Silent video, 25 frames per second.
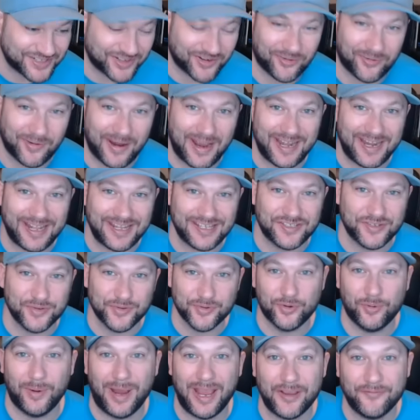credit to
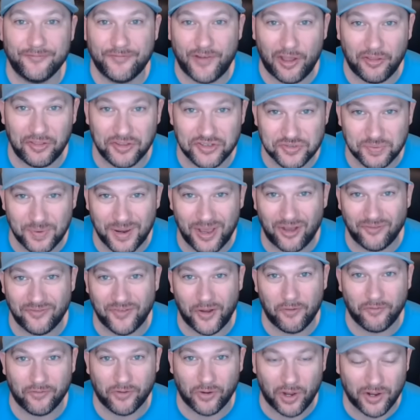Greg Fallen 12
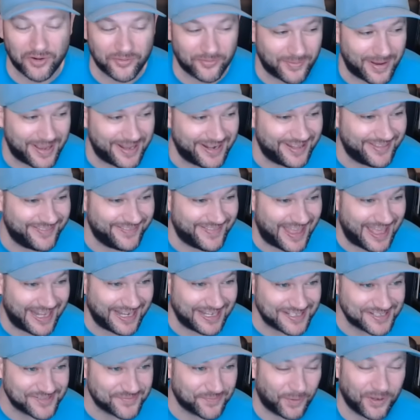over on Reddit. That
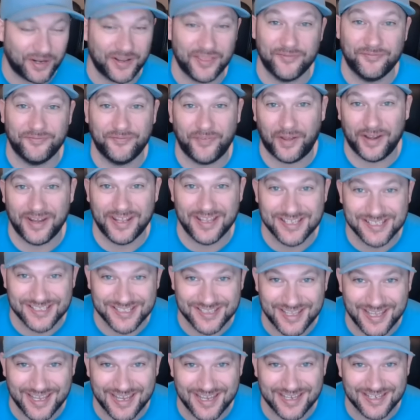is one of the funniest
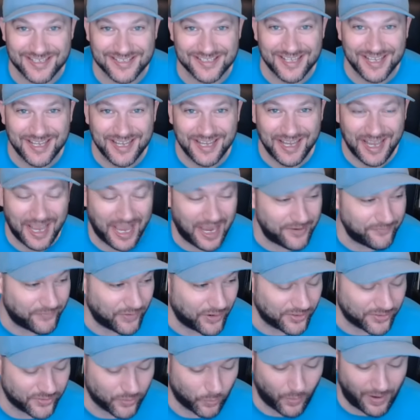things I've
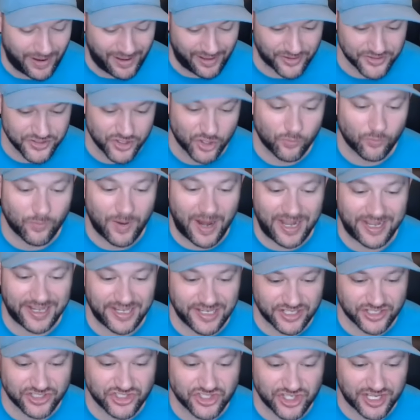heard in a while. You're
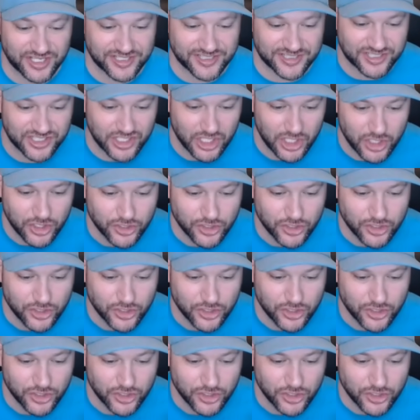ready to just